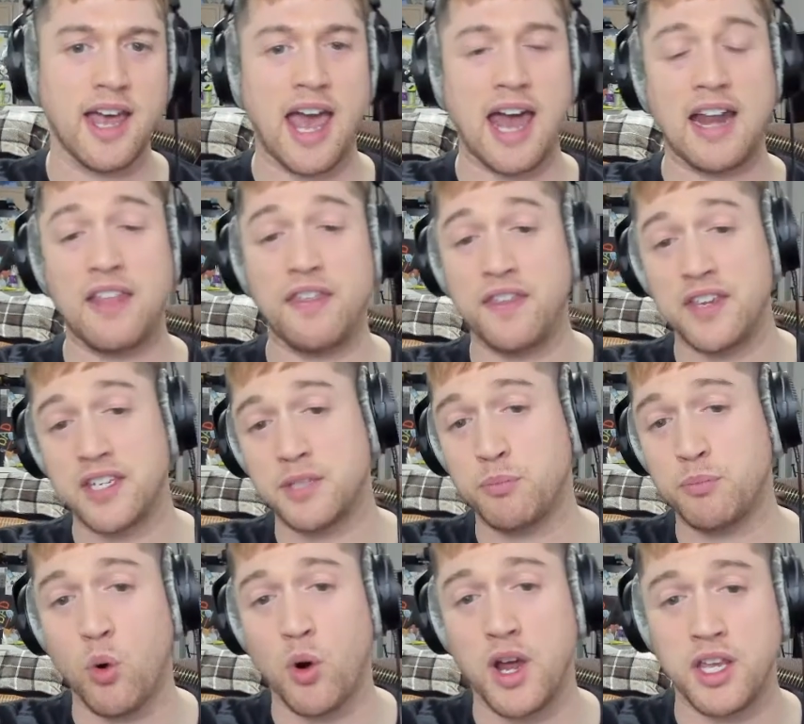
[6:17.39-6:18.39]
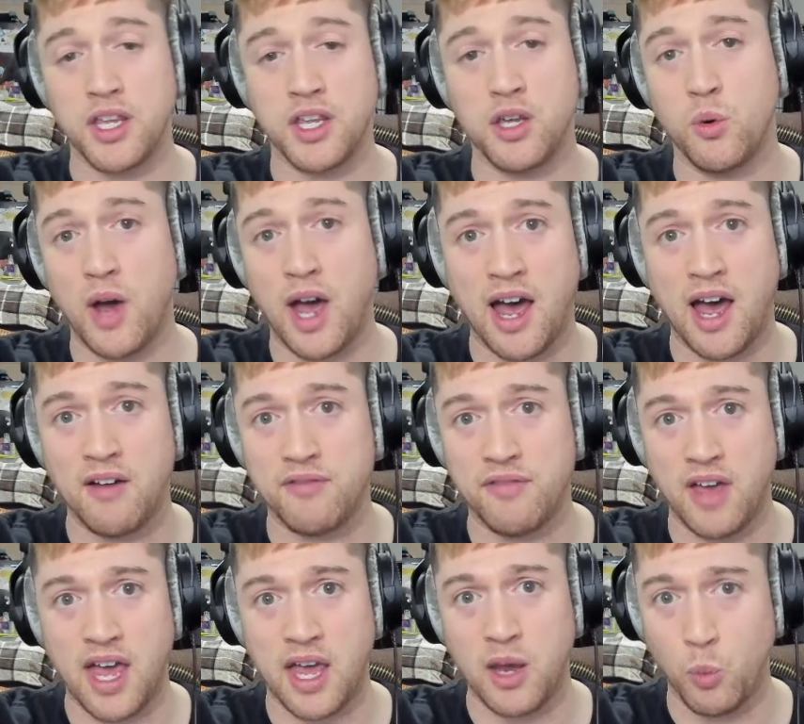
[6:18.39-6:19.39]
And at this point, you have
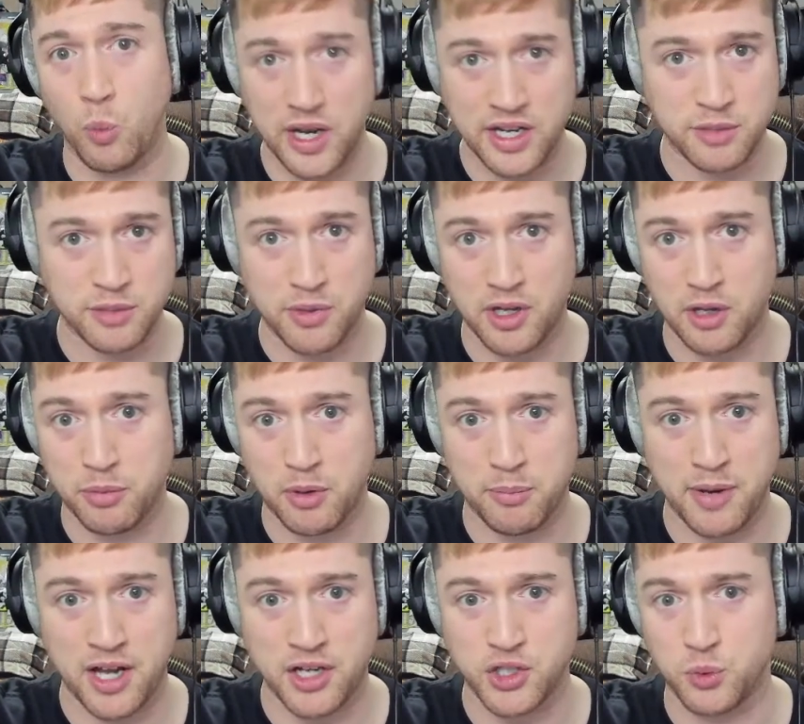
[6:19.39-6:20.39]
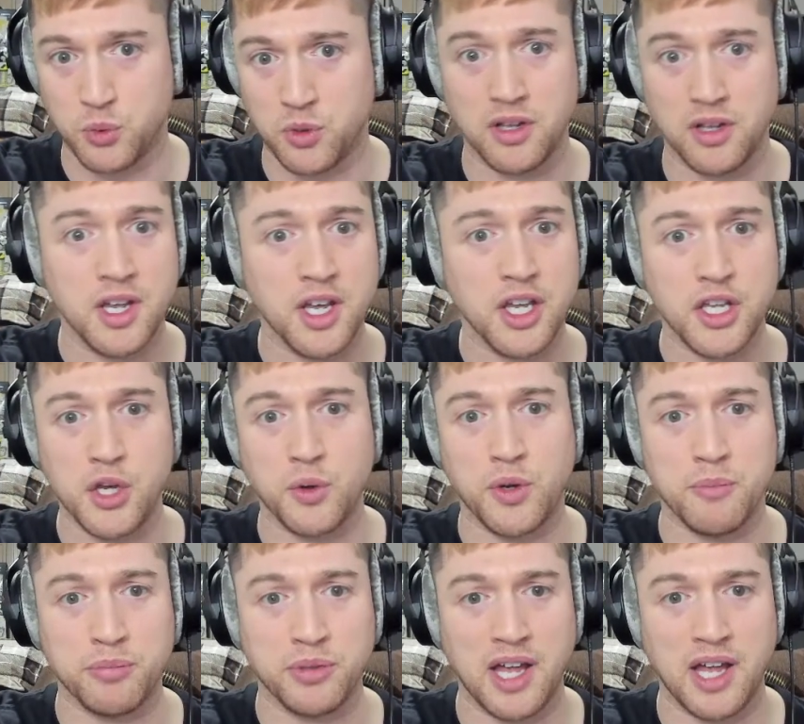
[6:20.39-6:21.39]
a windmill perpetual. You
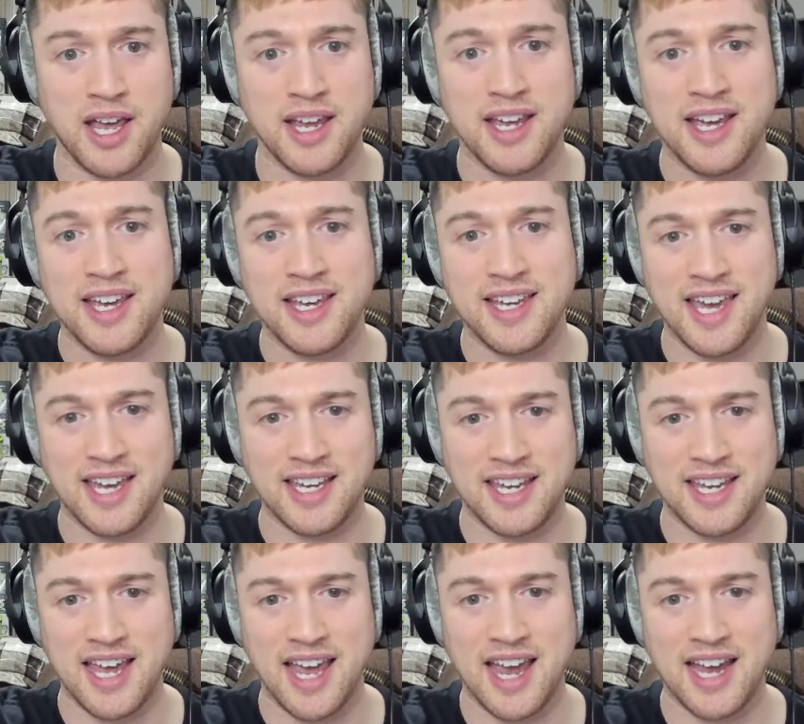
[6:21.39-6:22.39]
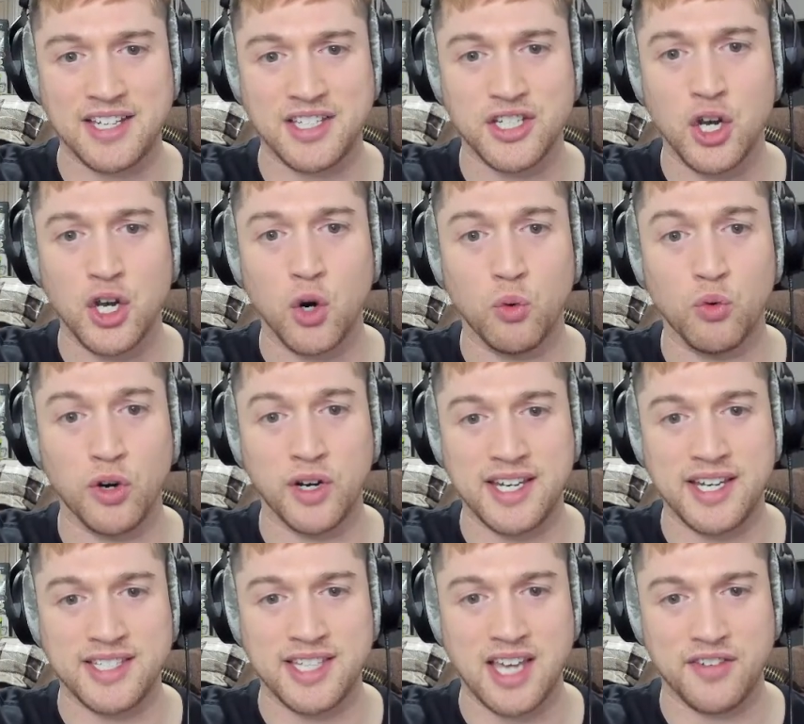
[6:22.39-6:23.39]
can play king e8, rook
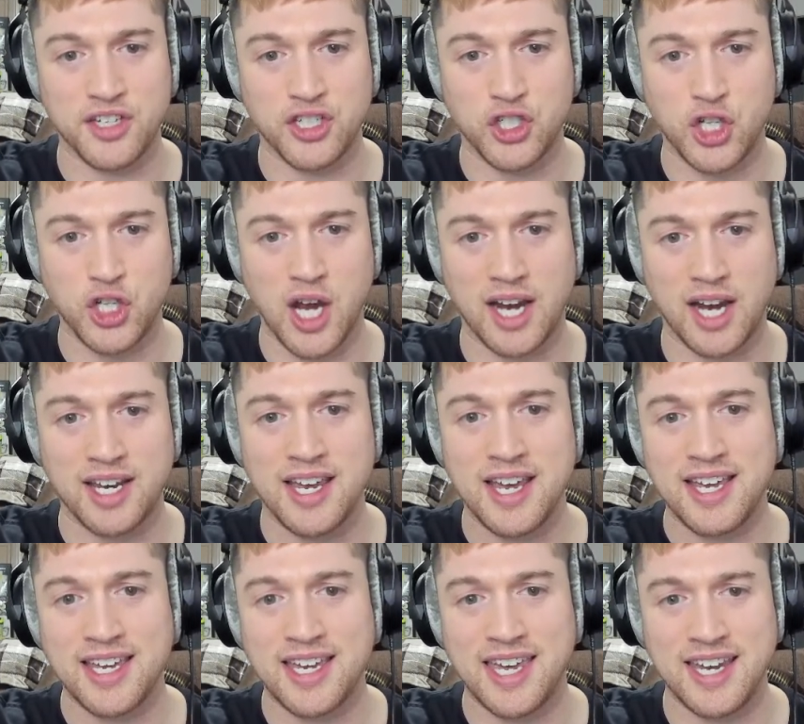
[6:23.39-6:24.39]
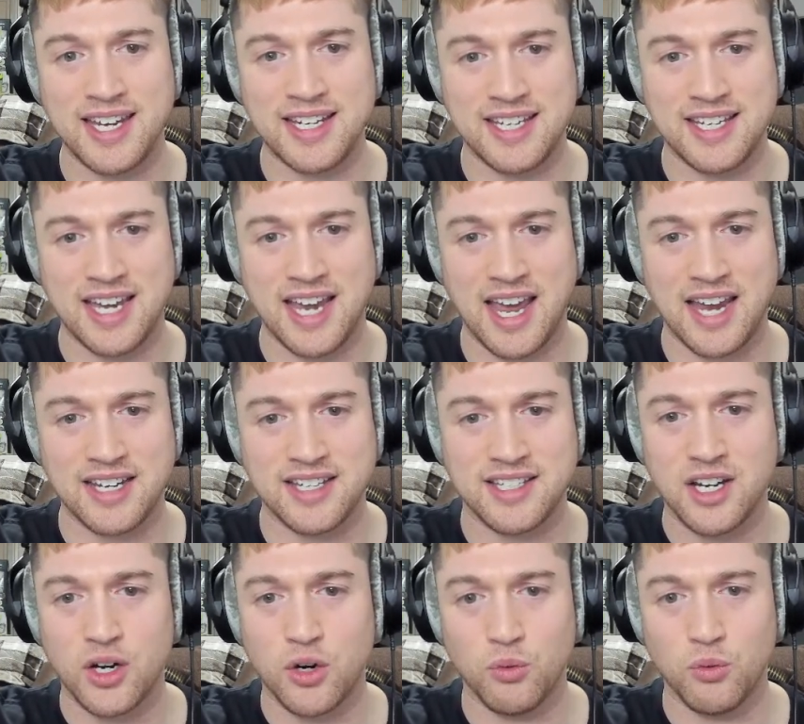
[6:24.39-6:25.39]
e7 check, king d8,
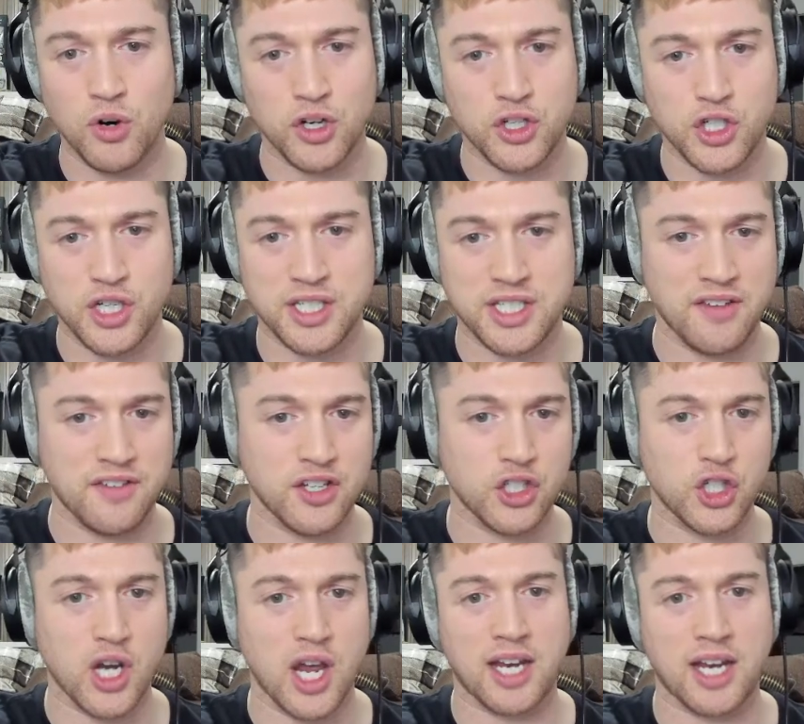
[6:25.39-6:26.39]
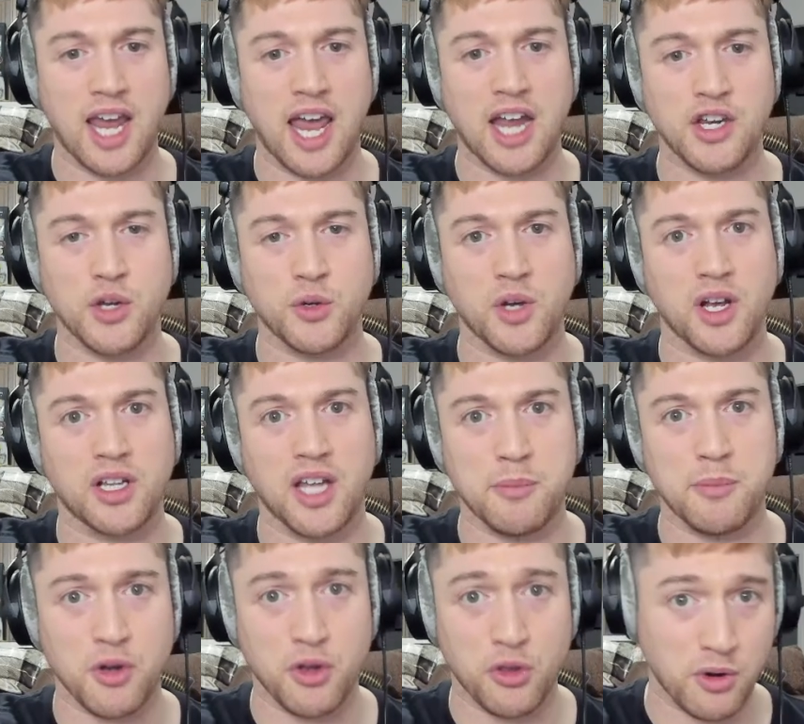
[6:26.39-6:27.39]
rook g7 check, and you can
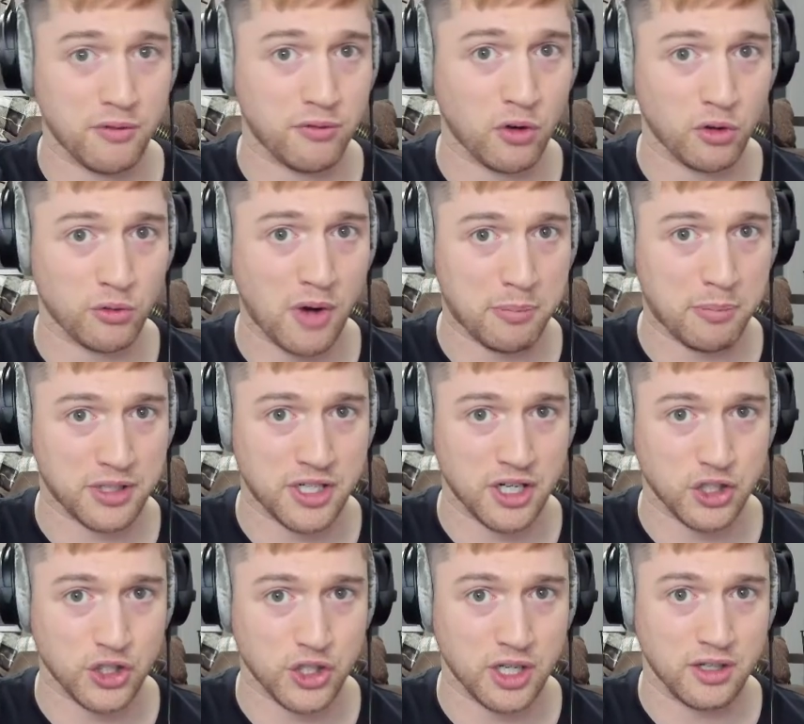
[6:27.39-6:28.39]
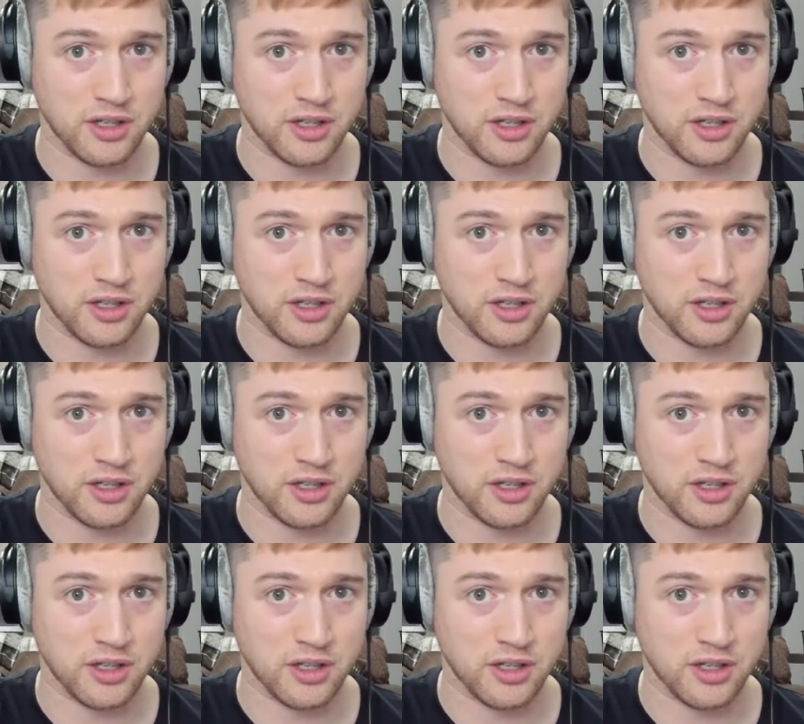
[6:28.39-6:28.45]
claim your threefold repetition.